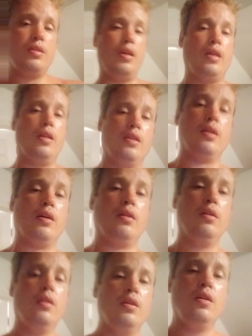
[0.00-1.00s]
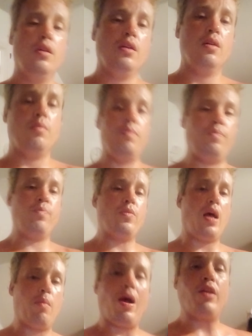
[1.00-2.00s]
And
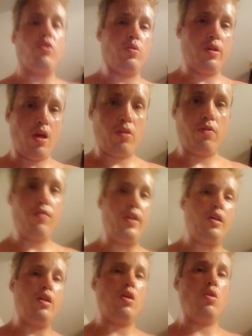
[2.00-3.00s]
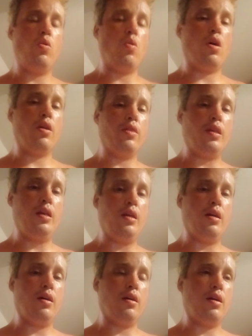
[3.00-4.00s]
I might do another video on the
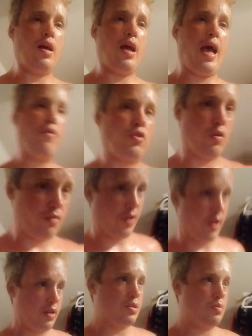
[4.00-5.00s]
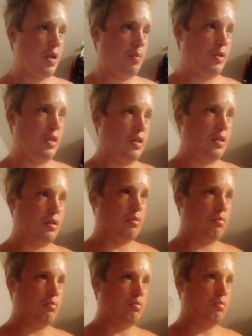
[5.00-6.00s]
after effects maybe
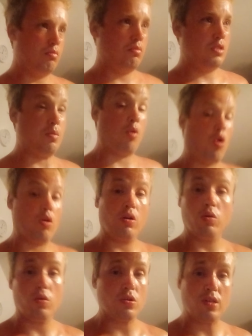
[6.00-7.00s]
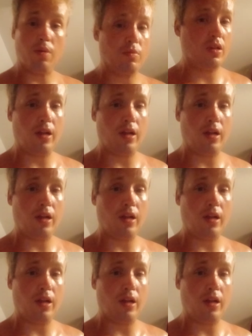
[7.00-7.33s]
tomorrow or something.